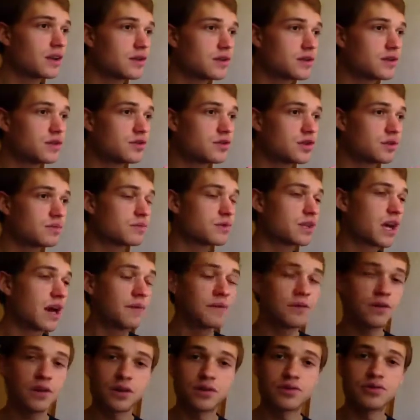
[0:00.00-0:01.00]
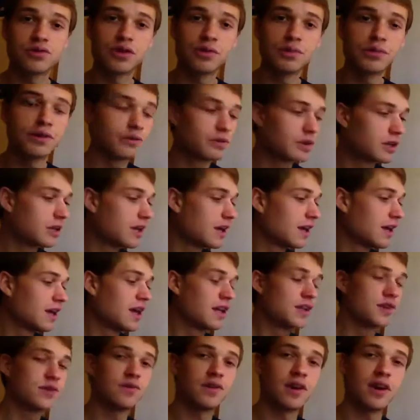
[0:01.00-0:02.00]
to do some type of control movement,
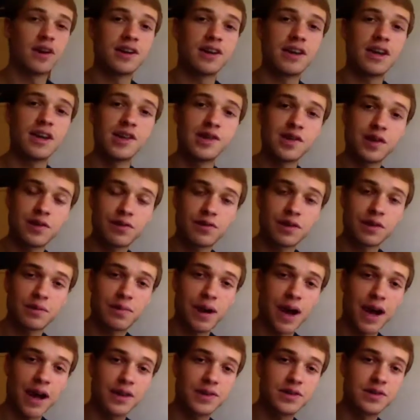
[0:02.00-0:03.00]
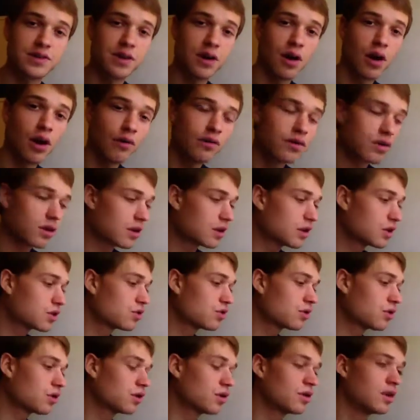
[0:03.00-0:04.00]
it's very easy for the pilot to
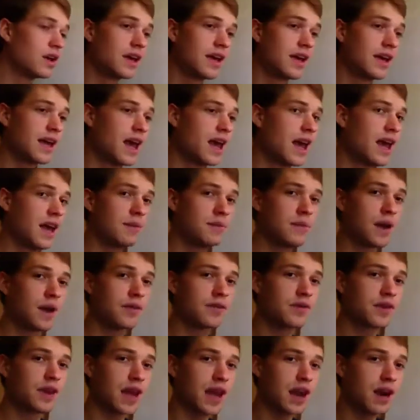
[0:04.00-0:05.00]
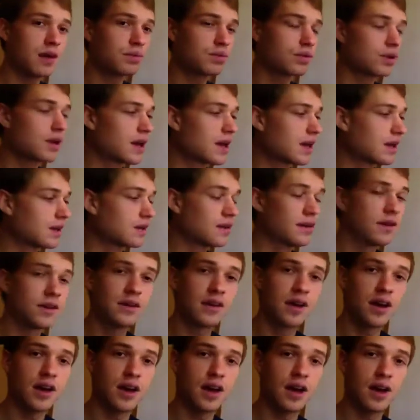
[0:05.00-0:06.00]
over-control and make the airplane
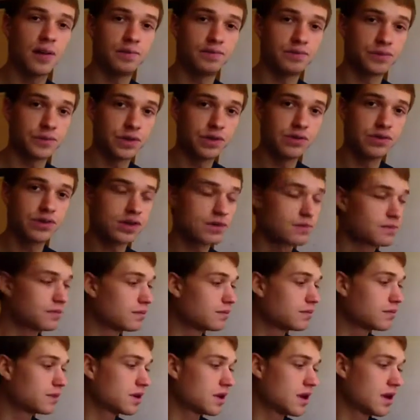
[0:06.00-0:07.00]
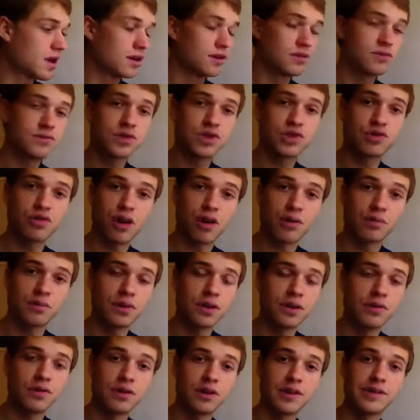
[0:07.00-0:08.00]
do some strong
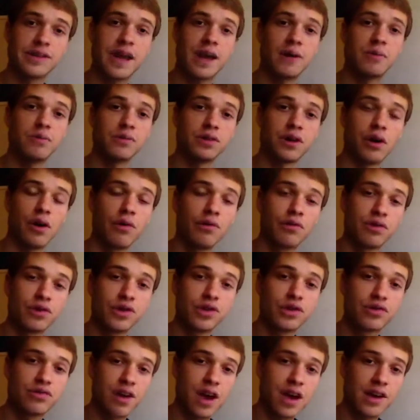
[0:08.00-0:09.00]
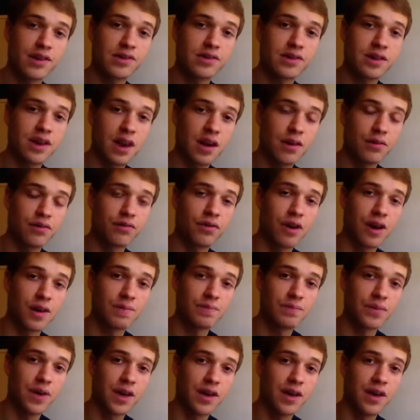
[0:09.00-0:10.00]
maneuver that will overstress the
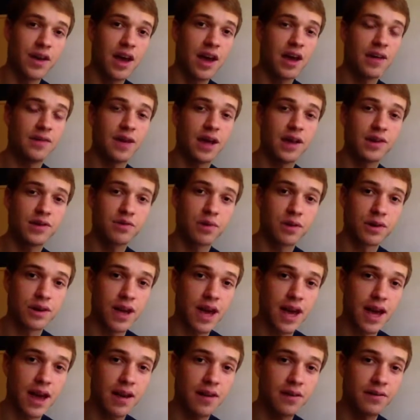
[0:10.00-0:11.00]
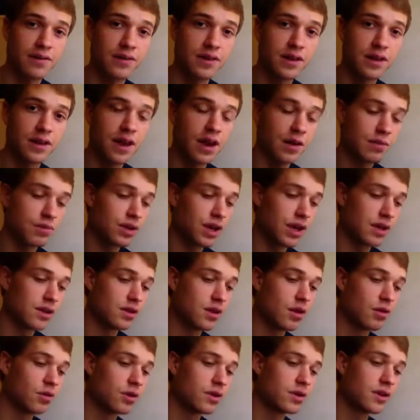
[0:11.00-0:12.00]
airframe. And that's when you have the airplane
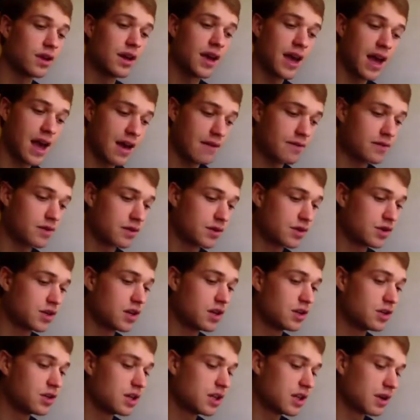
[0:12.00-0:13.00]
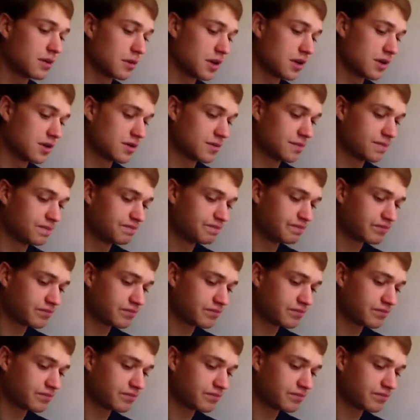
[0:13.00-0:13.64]
loaded after the CG limits.